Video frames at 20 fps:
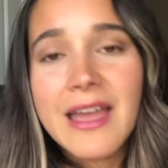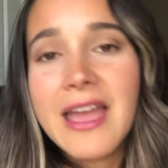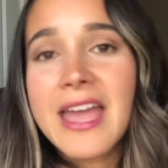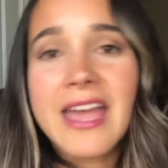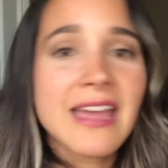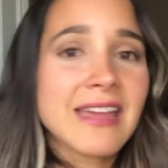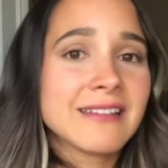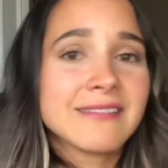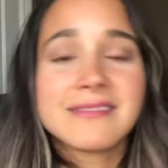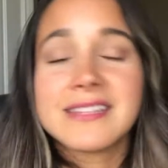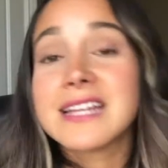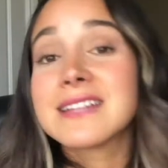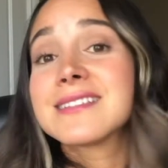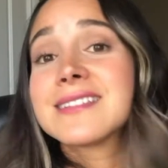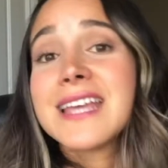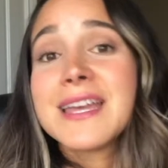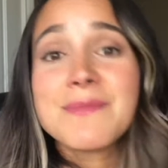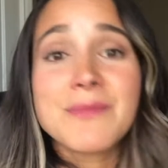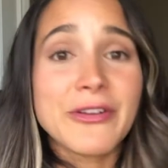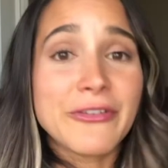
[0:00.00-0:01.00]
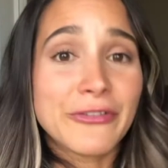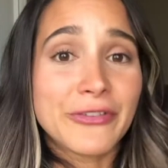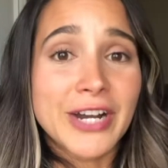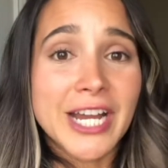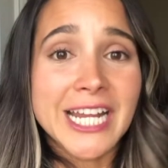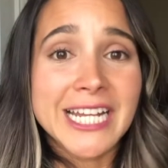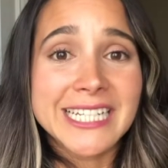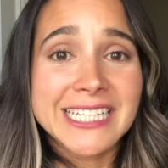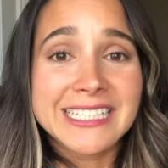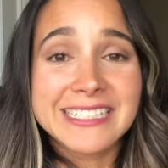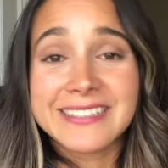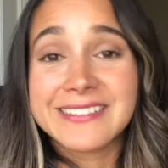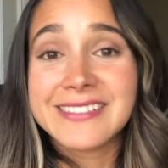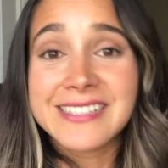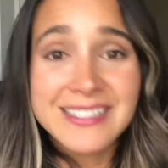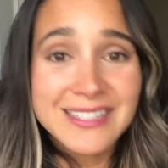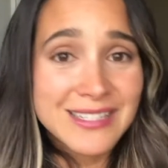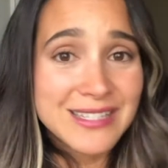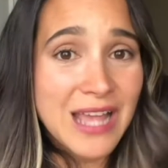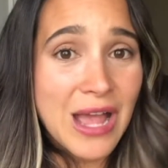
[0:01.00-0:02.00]
And that's it, my friend.
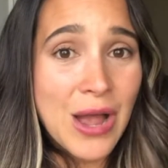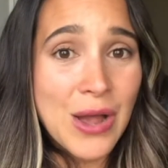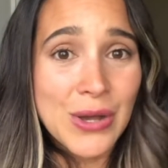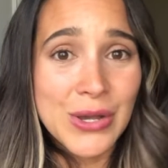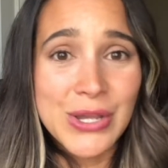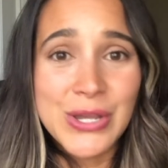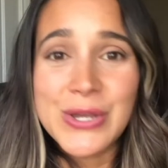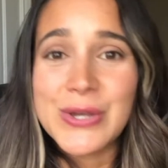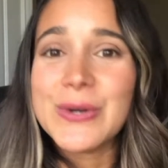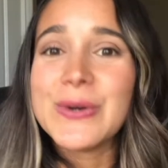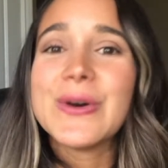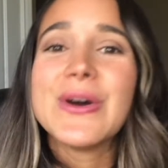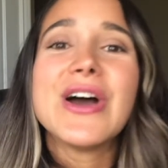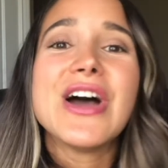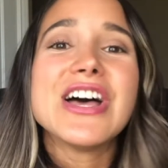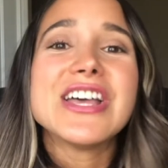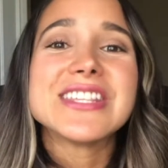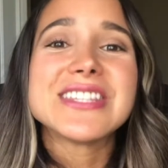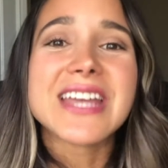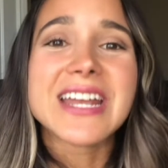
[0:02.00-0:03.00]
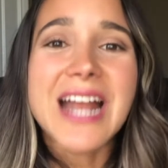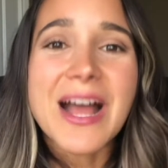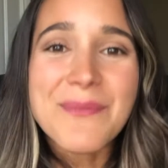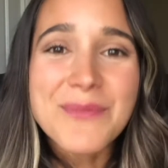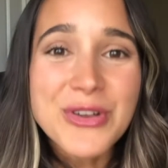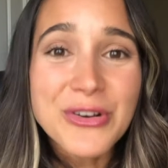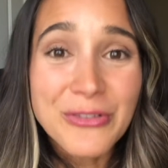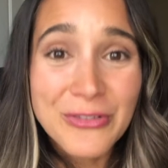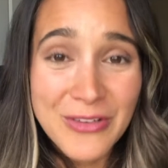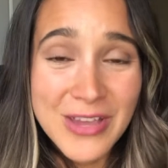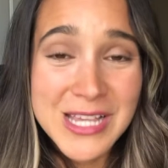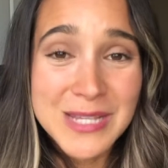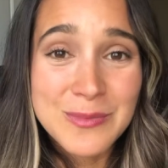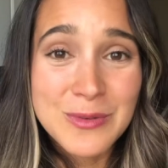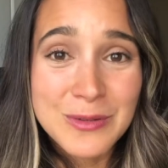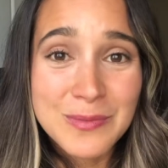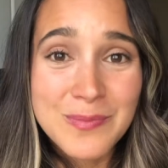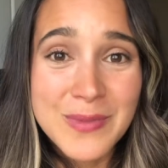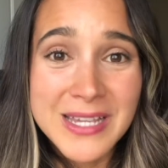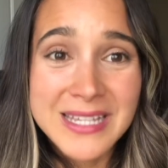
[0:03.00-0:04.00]
This is how you set up your
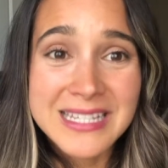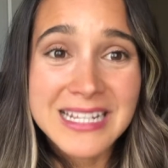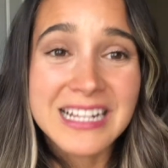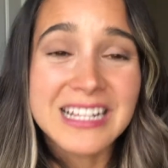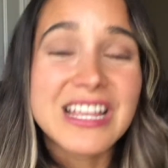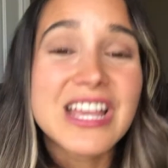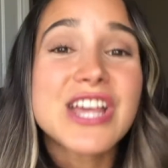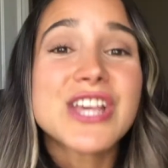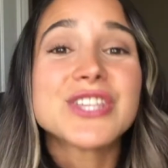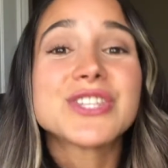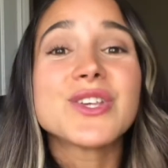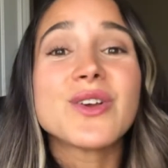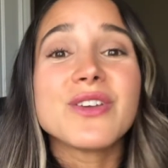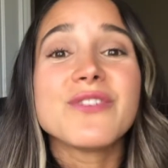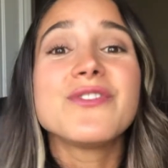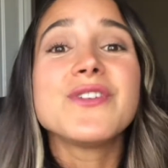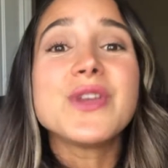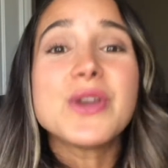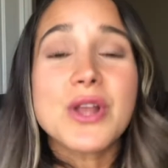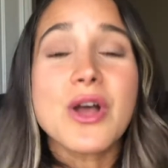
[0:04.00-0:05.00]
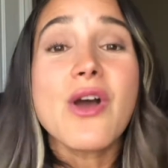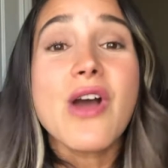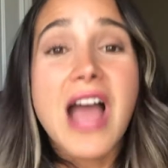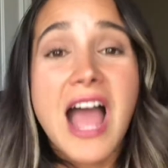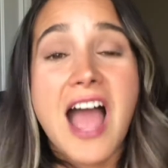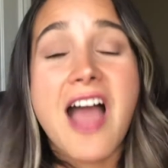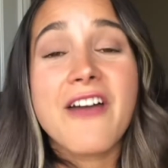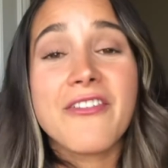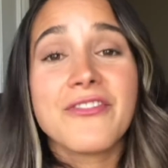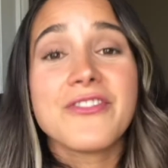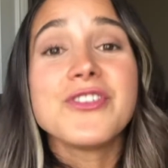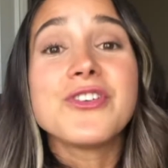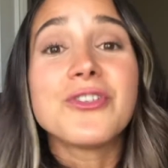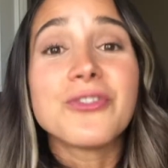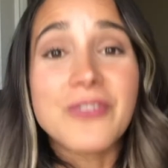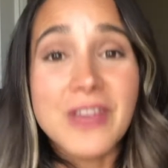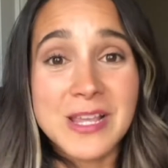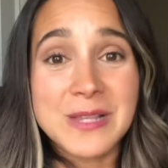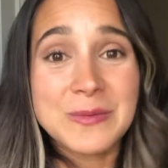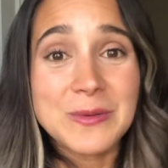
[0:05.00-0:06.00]
Facebook pixel. So if you don't have your
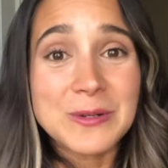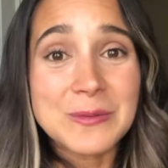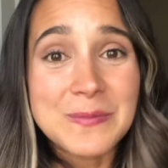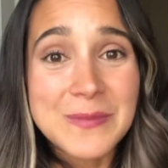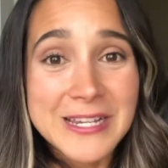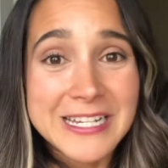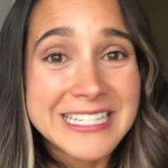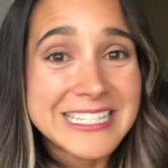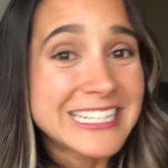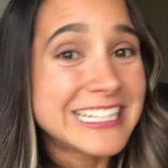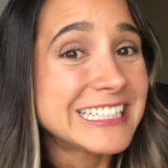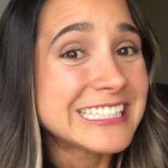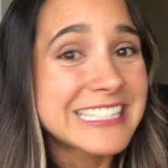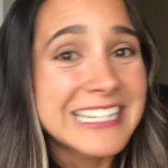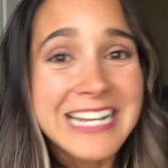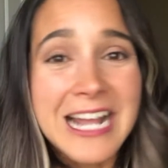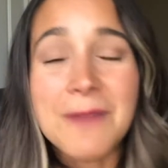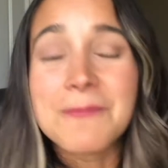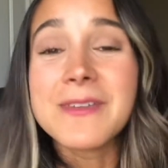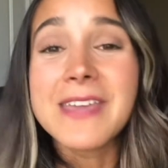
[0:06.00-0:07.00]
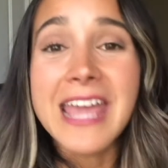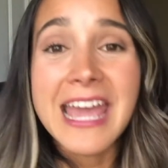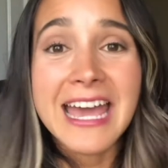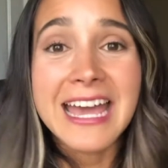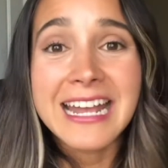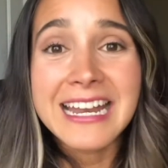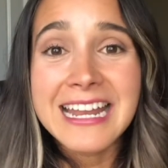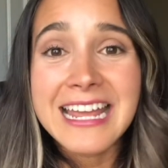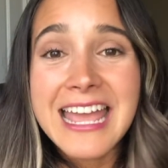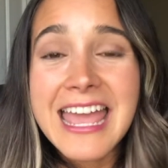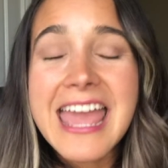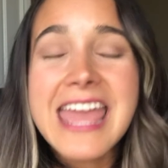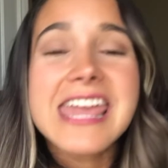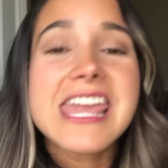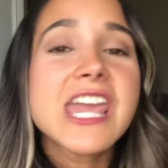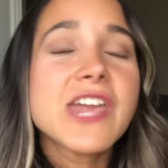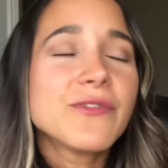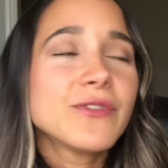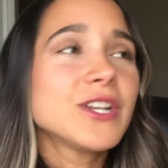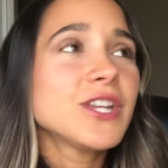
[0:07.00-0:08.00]
Facebook pixel set up yet,
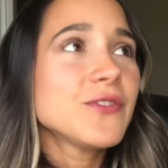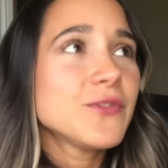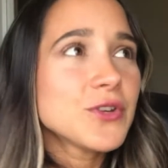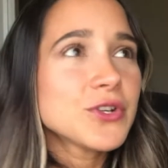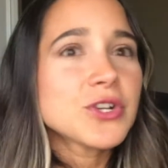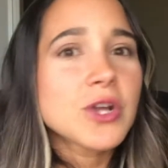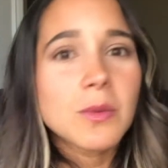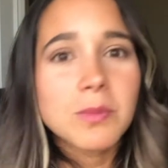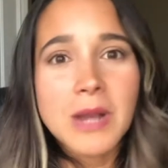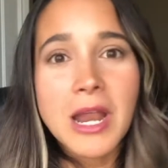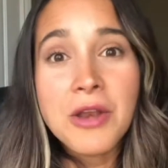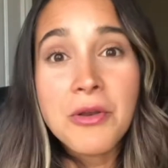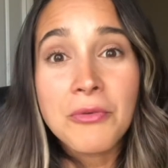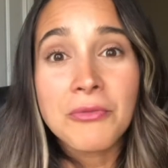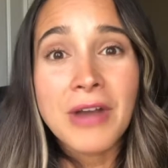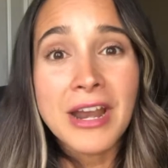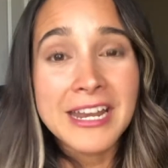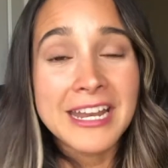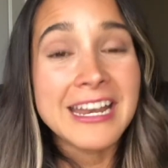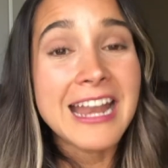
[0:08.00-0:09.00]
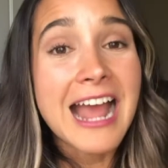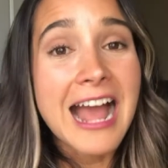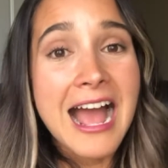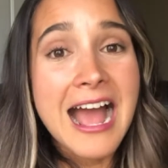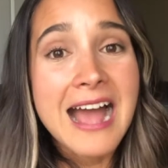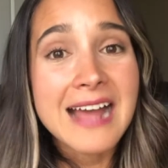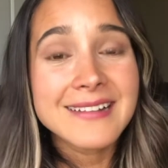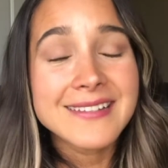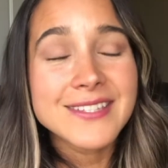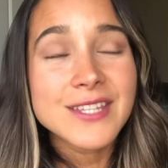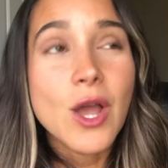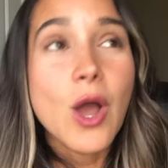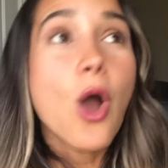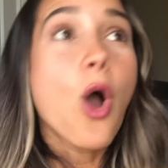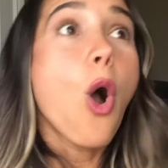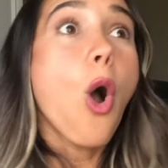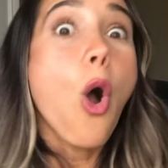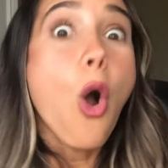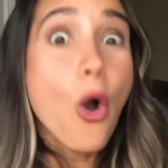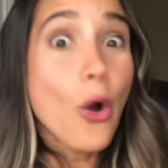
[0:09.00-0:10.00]
even if you're not planning on running ads,
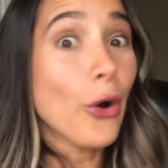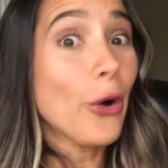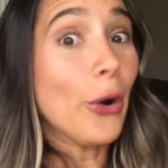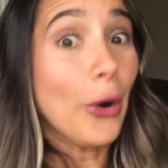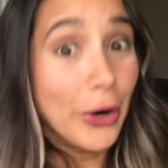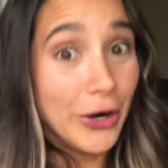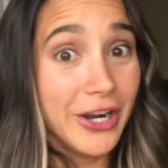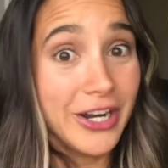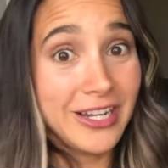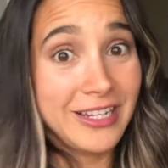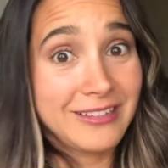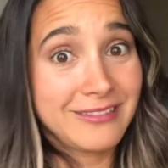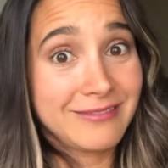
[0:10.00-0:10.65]
or